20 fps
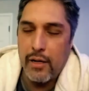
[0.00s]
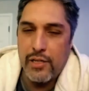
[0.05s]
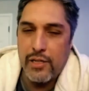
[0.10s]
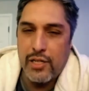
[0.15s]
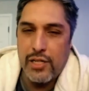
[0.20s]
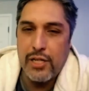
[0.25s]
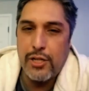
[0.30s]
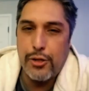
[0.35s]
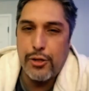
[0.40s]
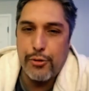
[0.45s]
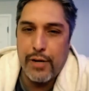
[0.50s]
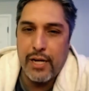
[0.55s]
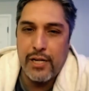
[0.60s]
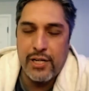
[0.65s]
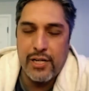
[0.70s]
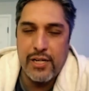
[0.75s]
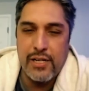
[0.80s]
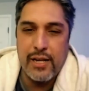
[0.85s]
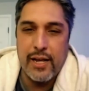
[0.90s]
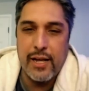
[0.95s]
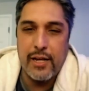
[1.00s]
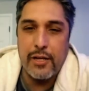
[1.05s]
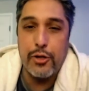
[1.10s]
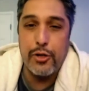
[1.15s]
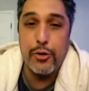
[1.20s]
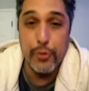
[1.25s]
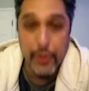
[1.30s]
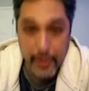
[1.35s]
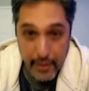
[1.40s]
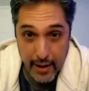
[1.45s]
situation that
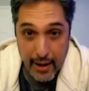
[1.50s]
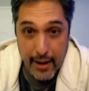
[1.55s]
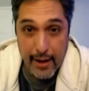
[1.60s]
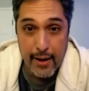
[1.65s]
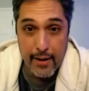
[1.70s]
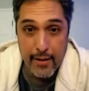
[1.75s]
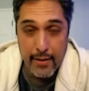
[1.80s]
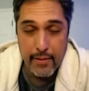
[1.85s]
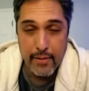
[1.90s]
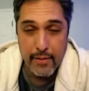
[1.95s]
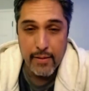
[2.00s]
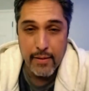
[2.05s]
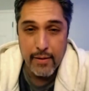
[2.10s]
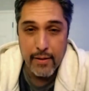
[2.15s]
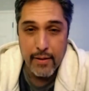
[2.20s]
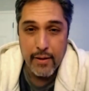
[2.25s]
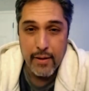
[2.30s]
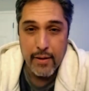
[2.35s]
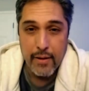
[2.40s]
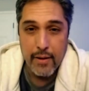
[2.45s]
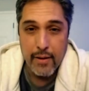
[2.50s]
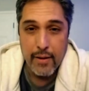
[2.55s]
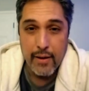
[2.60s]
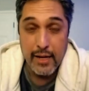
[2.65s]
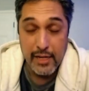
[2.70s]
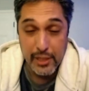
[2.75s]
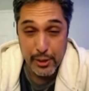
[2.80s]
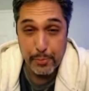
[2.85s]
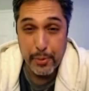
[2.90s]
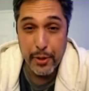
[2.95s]
you and I
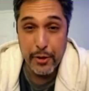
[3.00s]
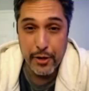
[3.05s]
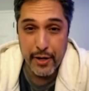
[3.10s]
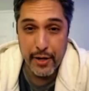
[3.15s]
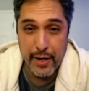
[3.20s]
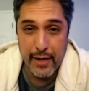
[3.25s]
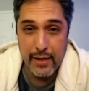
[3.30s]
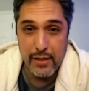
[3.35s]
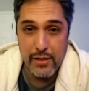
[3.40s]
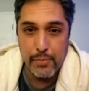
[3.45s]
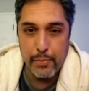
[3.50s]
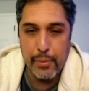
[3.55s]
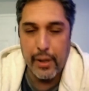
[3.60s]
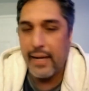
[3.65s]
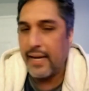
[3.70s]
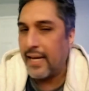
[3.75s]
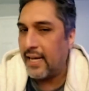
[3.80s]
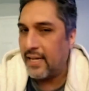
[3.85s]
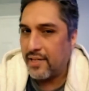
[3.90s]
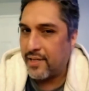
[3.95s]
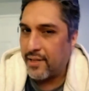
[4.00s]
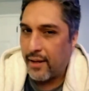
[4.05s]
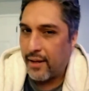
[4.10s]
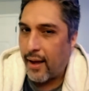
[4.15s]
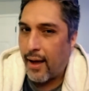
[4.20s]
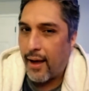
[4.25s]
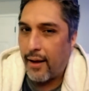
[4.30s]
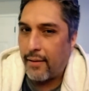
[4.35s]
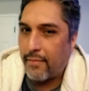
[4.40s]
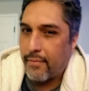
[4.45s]
experienced, but is
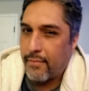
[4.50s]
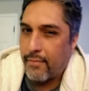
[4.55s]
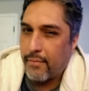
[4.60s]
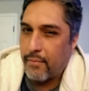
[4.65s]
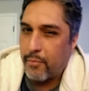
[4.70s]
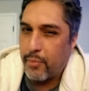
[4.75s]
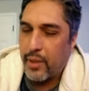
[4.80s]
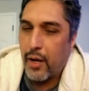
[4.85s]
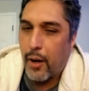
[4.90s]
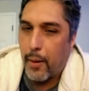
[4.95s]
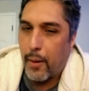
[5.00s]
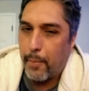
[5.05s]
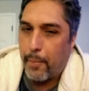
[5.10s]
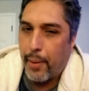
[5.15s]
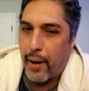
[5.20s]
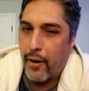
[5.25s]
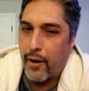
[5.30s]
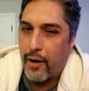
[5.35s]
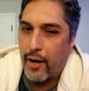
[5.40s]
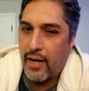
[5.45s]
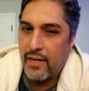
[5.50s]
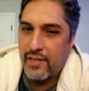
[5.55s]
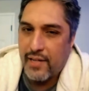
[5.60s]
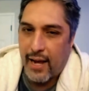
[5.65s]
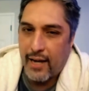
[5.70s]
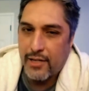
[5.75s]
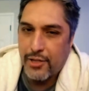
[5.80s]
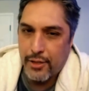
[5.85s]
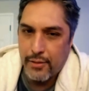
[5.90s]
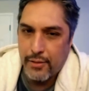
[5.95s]
not beyond paradise
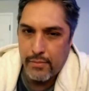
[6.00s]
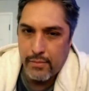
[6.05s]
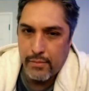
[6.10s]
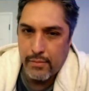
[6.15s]
action?